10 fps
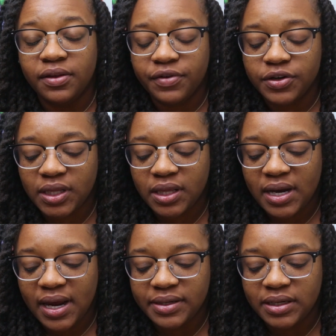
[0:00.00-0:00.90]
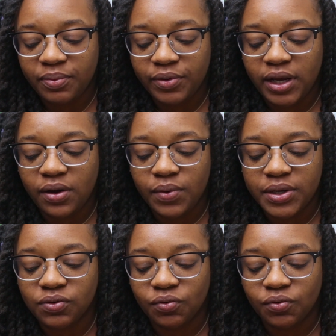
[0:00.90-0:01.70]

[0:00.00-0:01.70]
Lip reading: The first thing that I ended up reading was